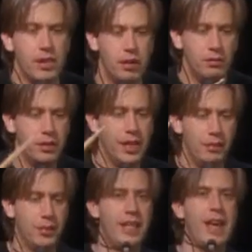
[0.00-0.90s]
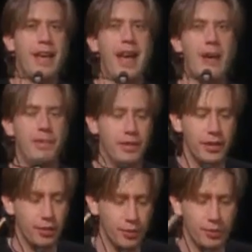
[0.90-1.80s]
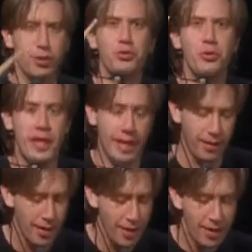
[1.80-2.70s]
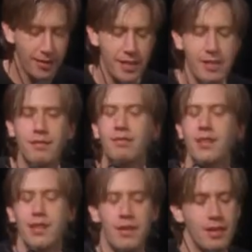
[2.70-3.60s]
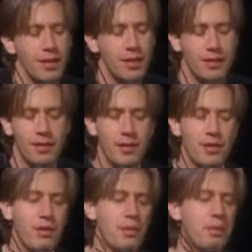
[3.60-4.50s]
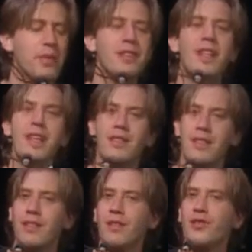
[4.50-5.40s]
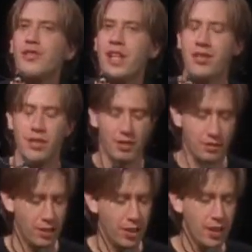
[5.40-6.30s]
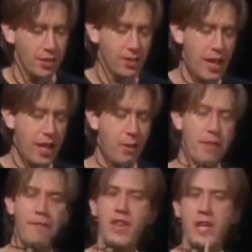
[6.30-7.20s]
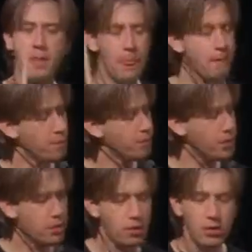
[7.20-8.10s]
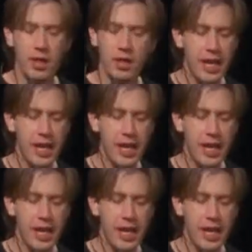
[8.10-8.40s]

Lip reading: what the heck happened? You know, don't do that. Nice and polite, gentle. Now, the feet, just do the classic